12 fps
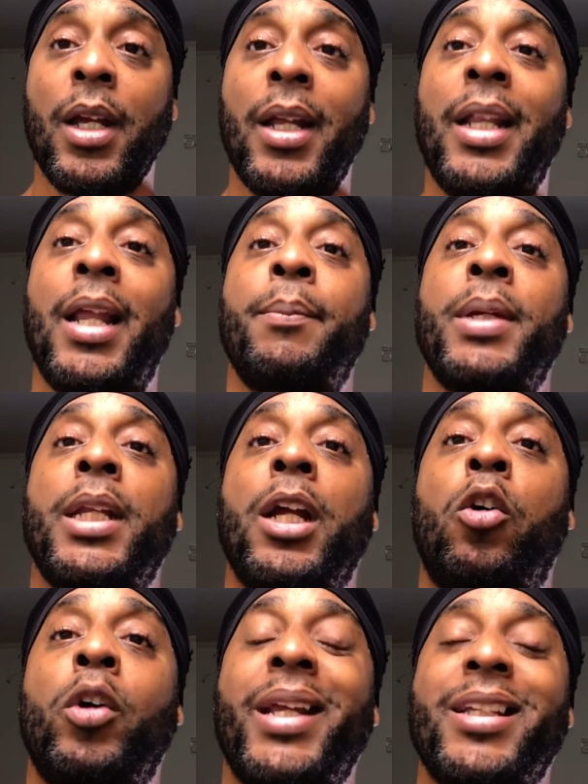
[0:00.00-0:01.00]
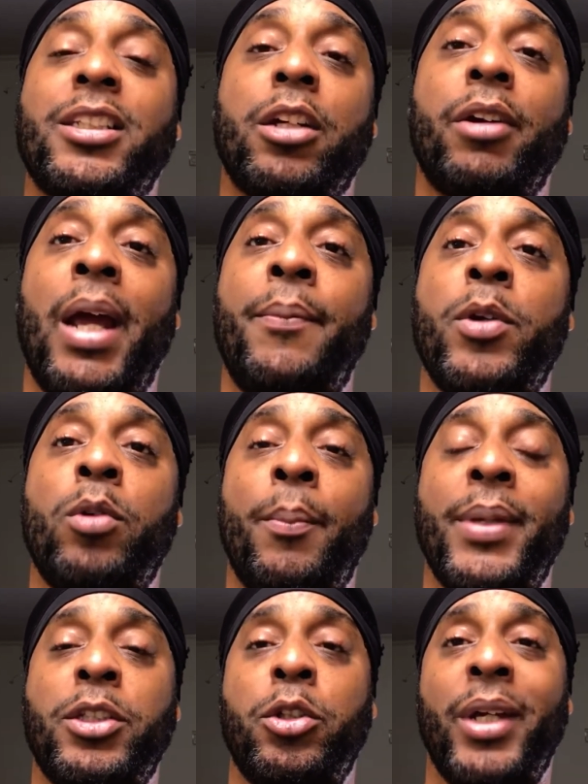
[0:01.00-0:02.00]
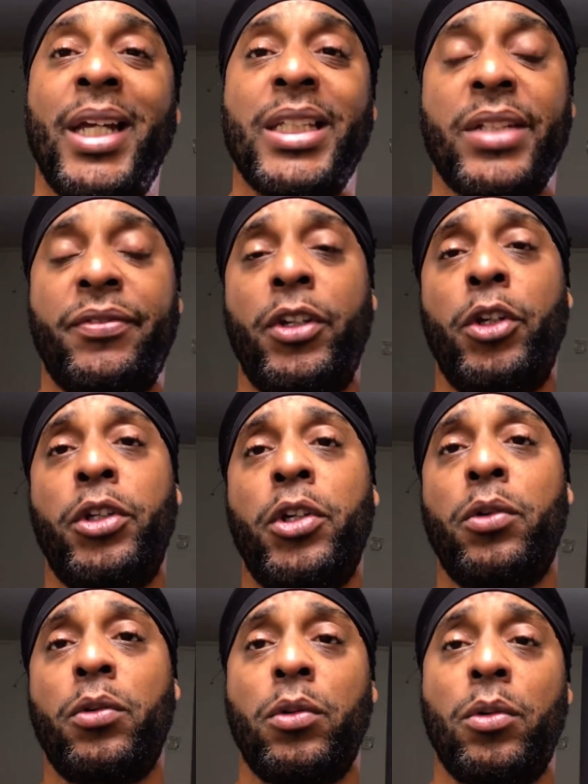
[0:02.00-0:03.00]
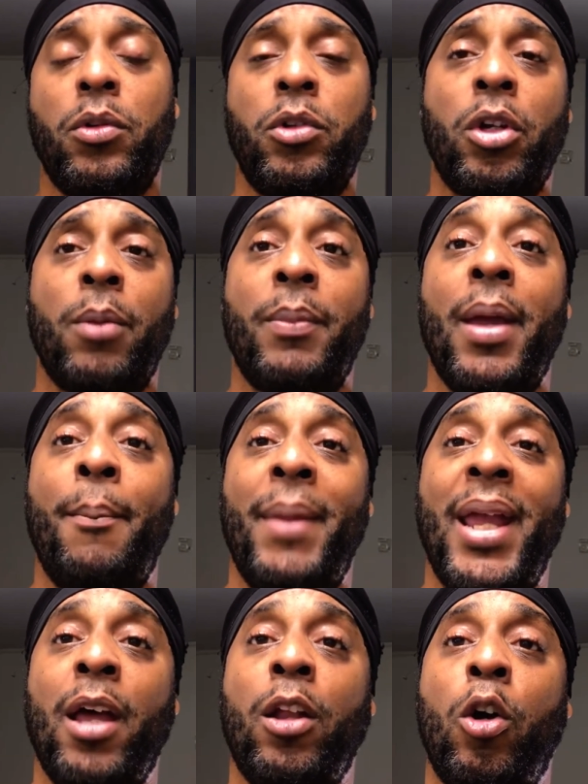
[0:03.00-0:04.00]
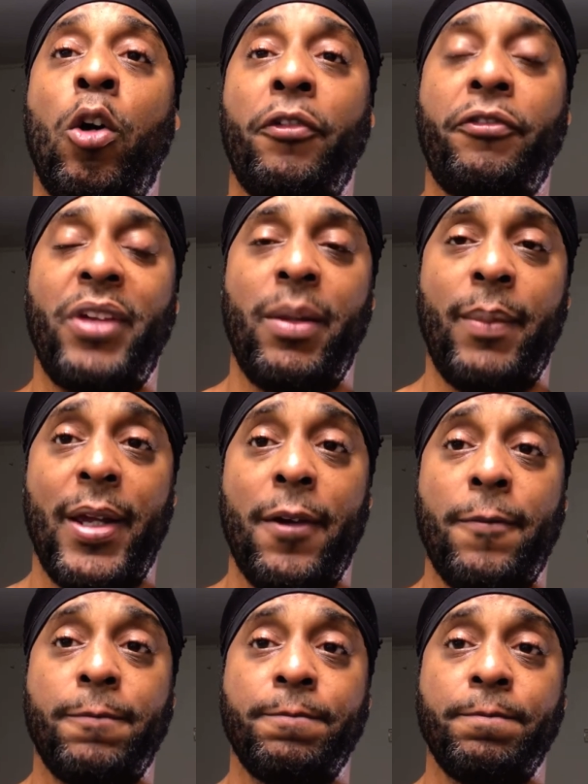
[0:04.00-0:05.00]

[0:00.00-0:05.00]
let me know on Instagram you want me to interview you. You can be a male or female.